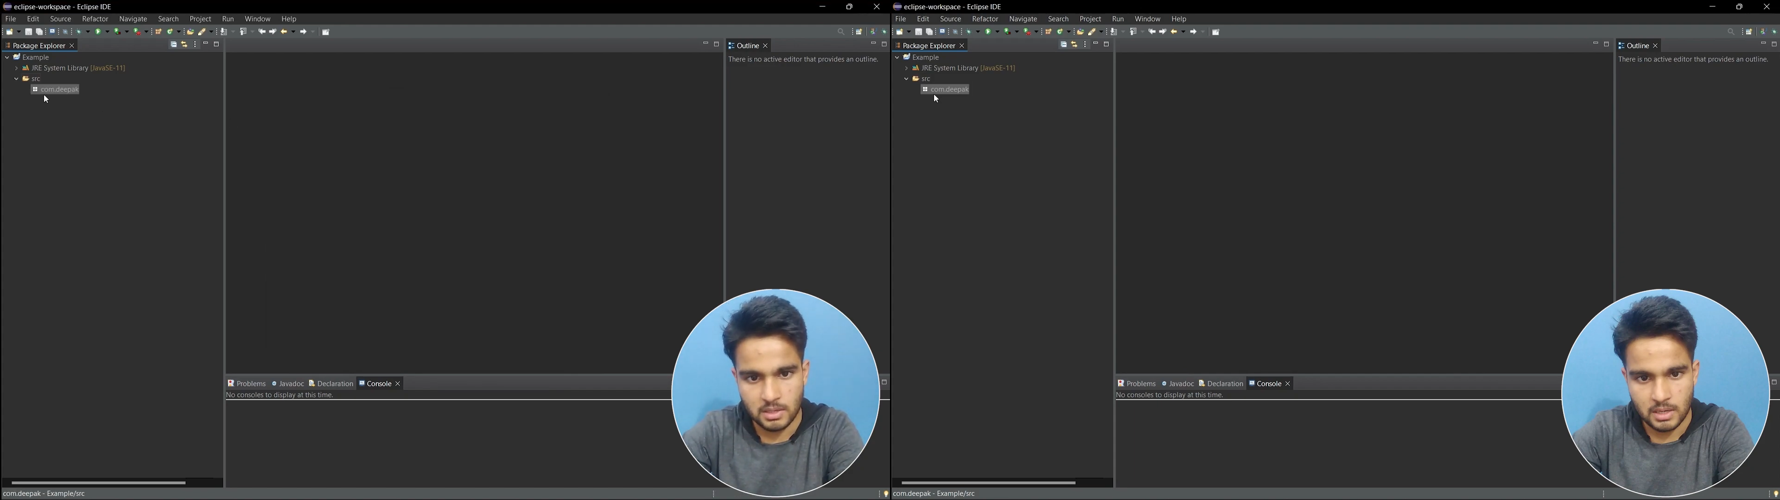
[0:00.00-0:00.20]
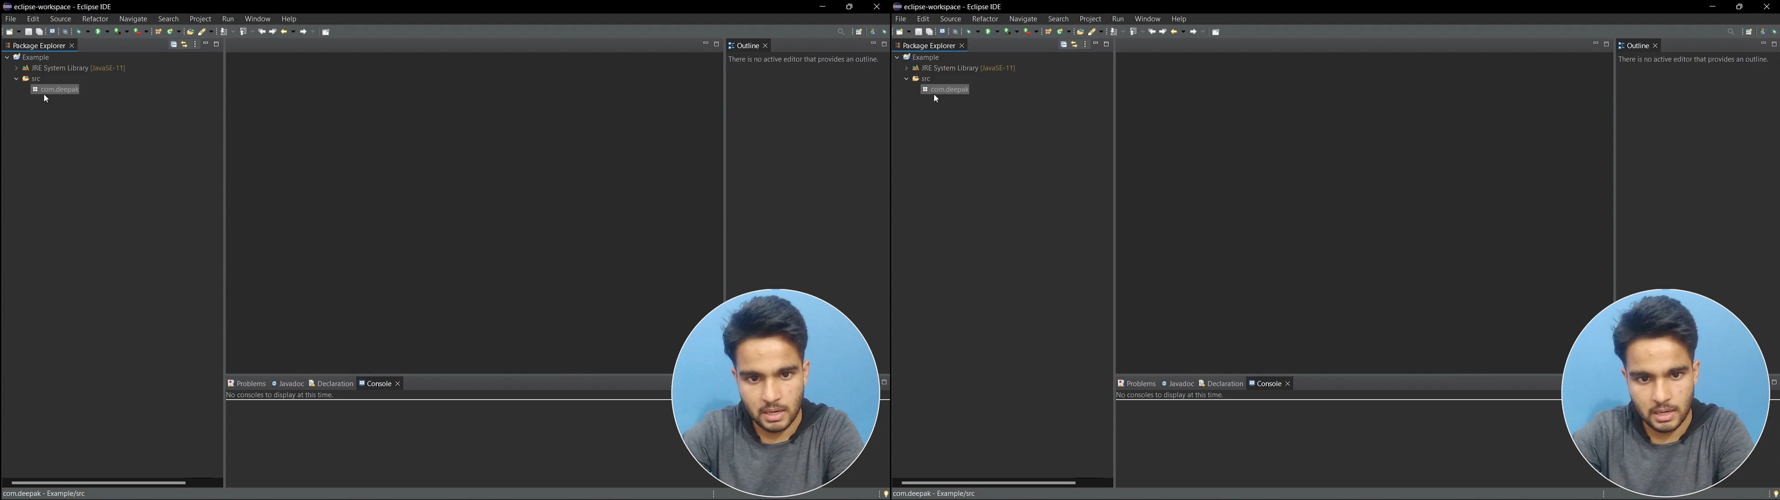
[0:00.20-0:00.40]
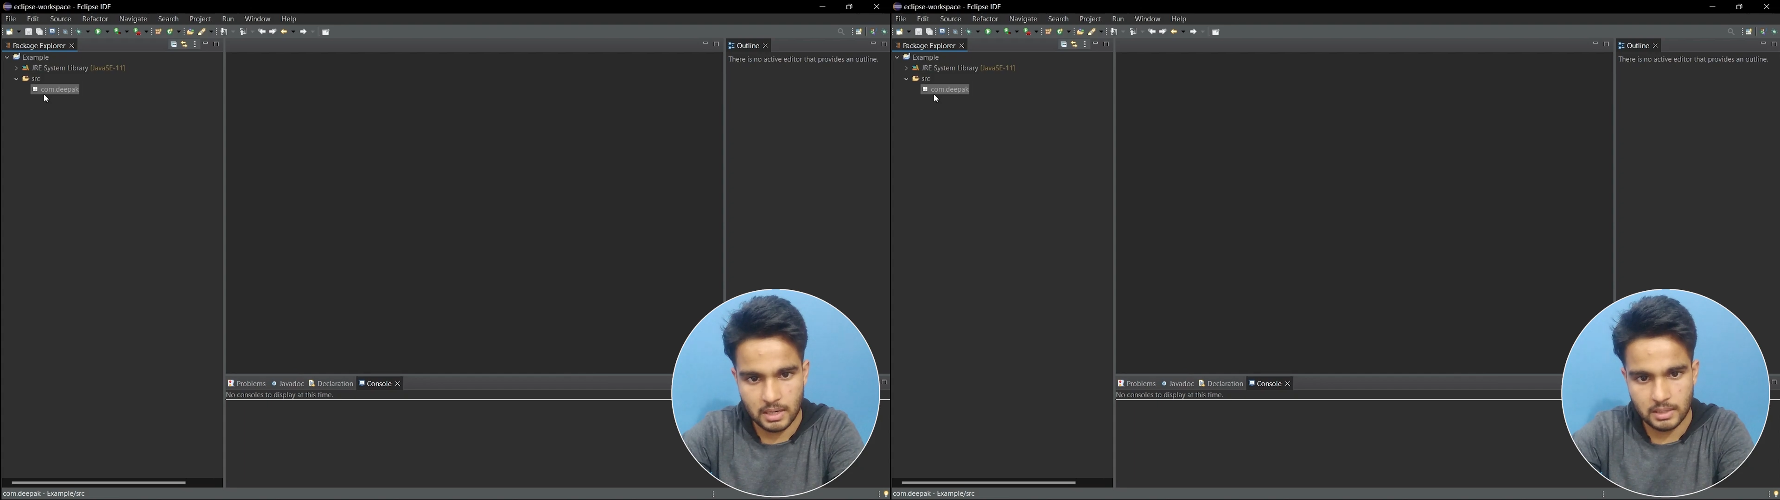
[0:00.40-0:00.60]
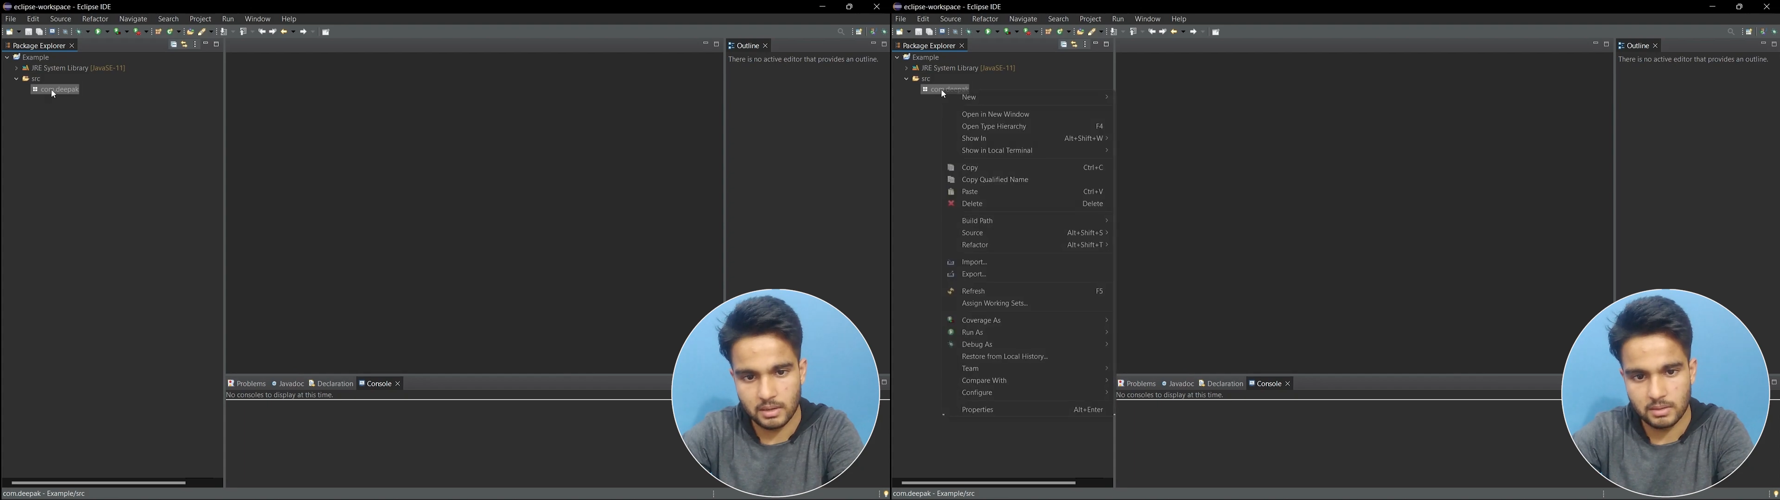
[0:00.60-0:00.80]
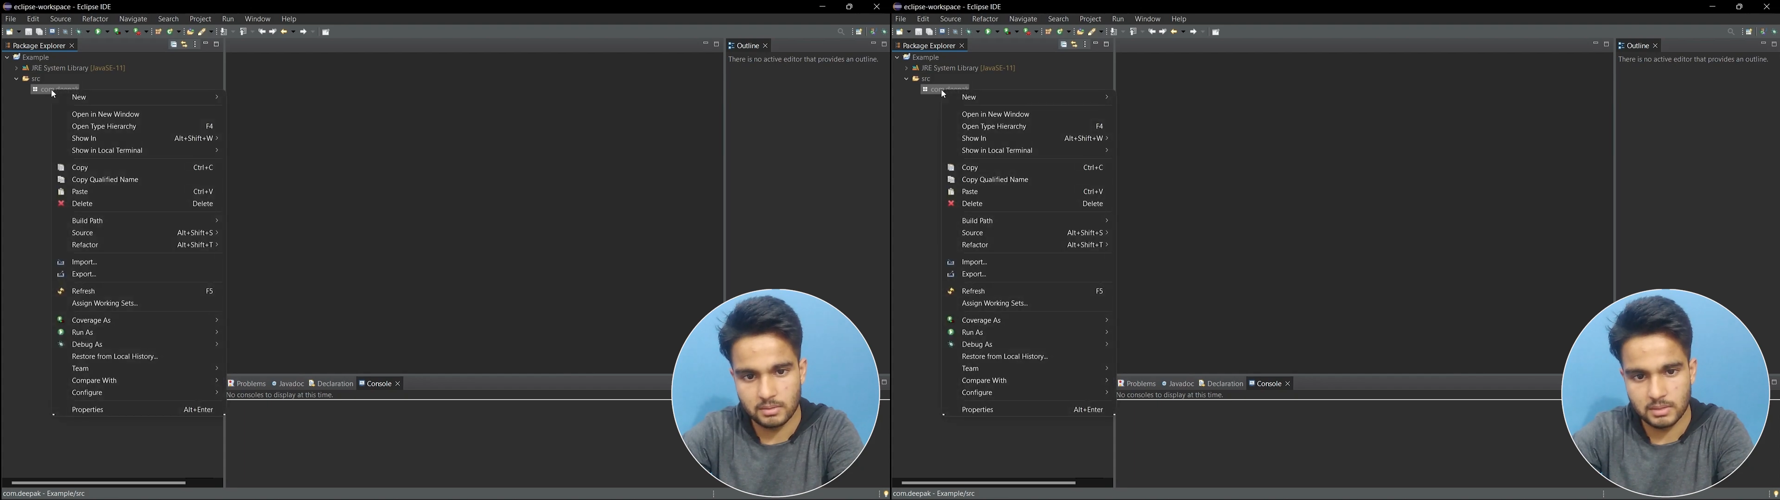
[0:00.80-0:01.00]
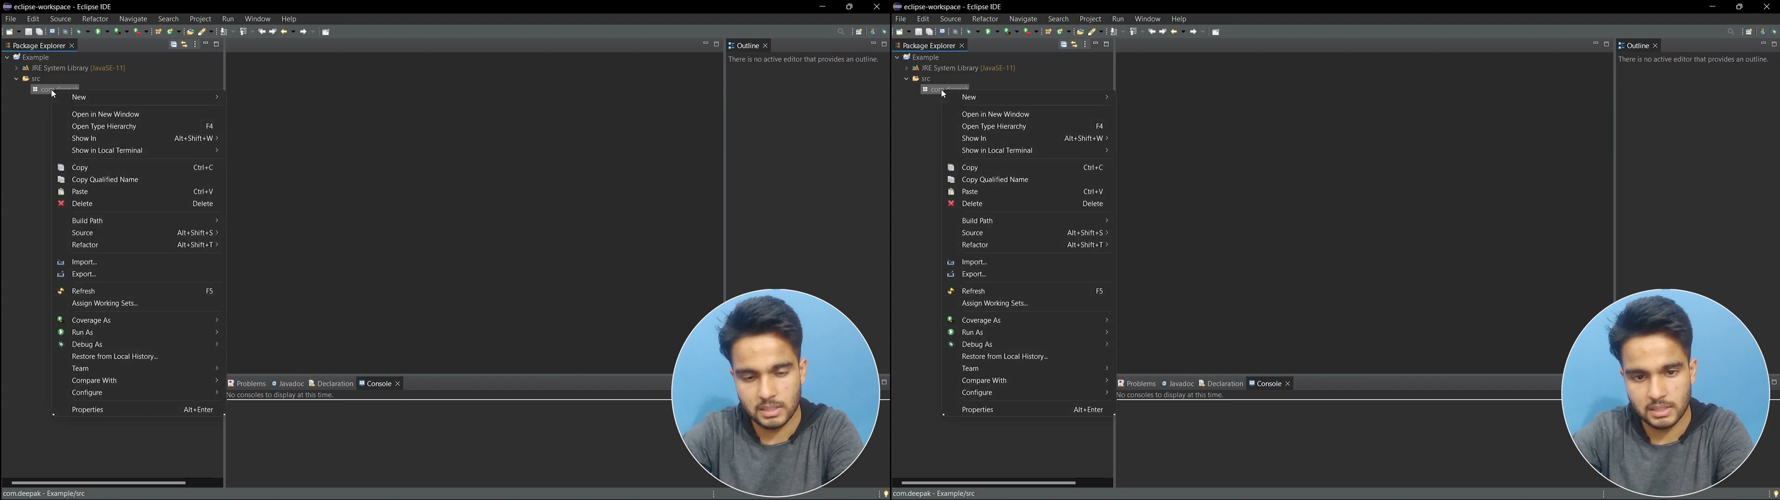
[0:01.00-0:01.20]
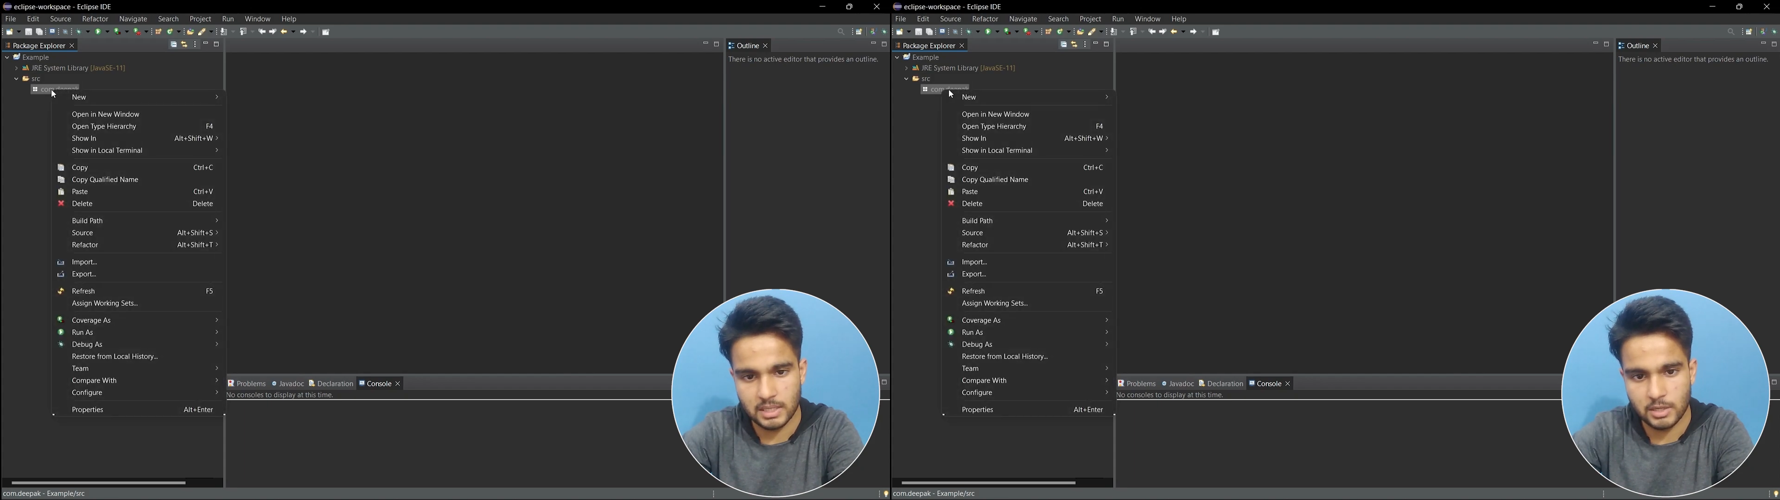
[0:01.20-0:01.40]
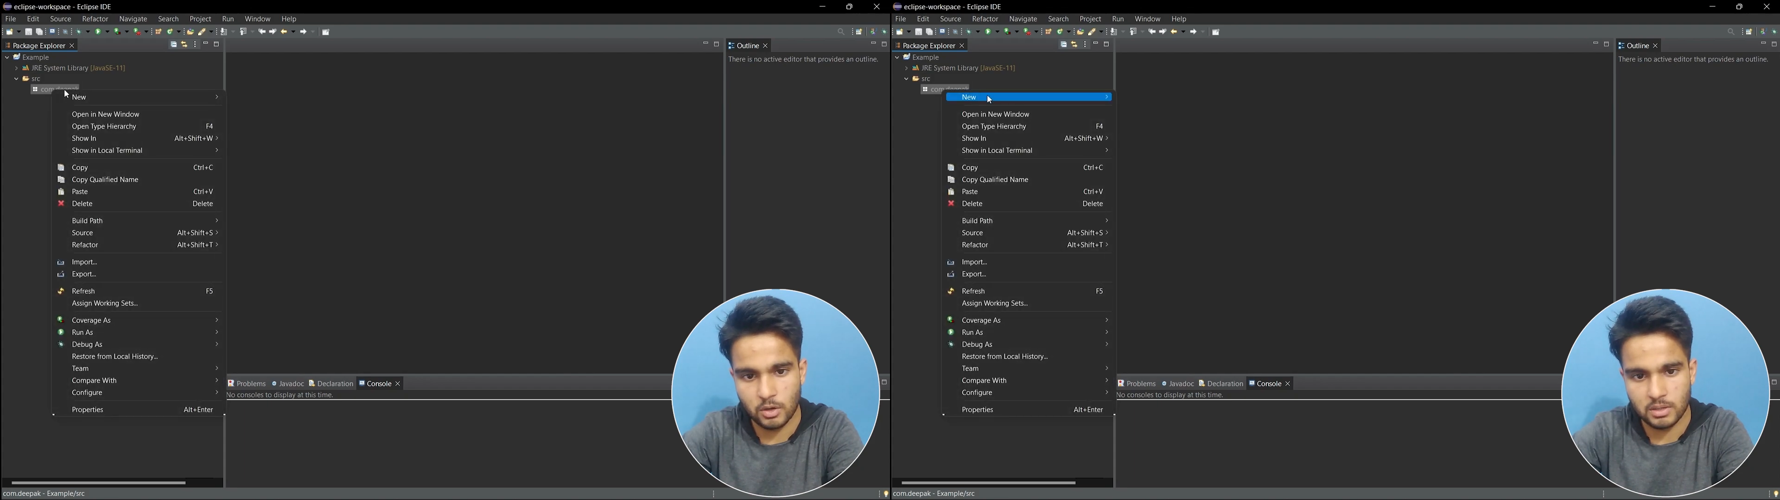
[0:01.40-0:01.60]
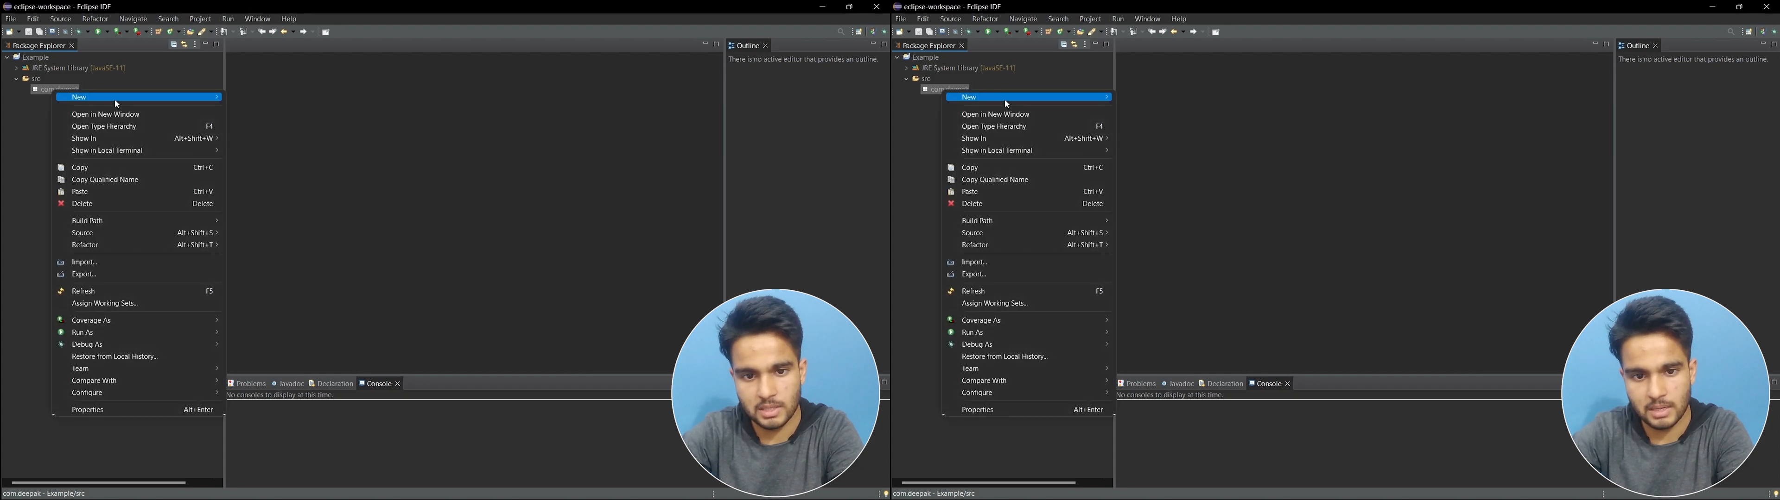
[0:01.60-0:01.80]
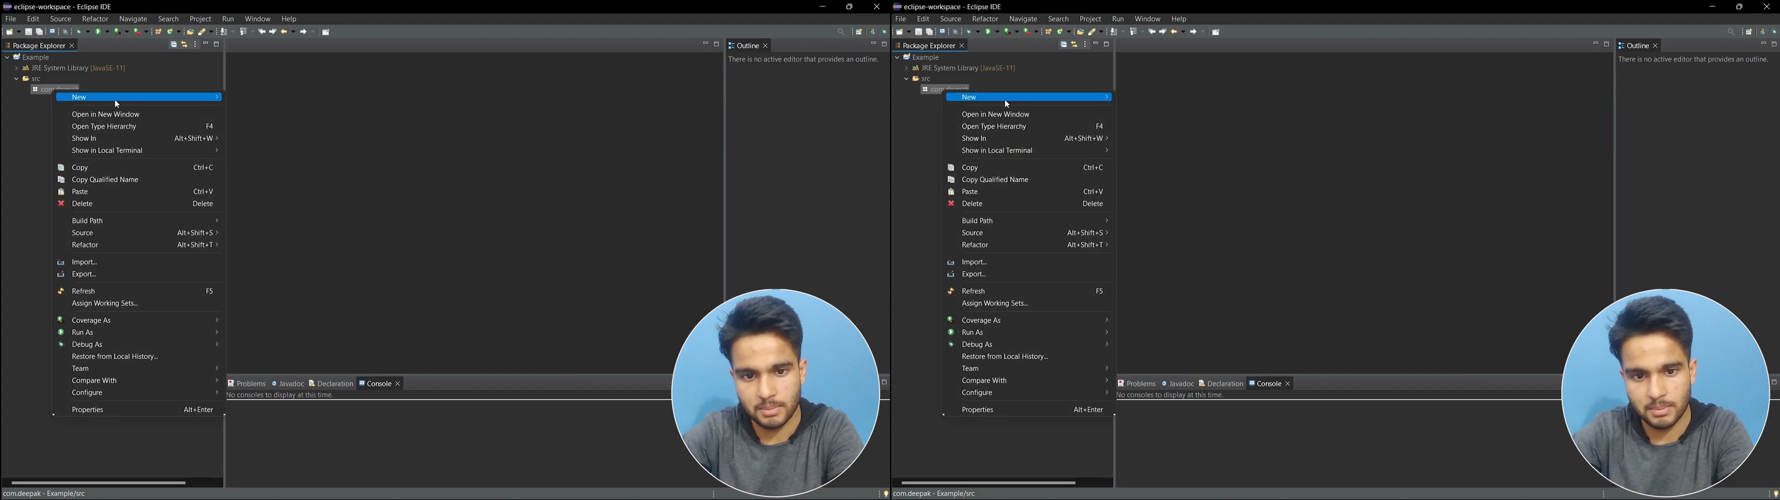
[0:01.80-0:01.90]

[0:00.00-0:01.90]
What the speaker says: and just click on that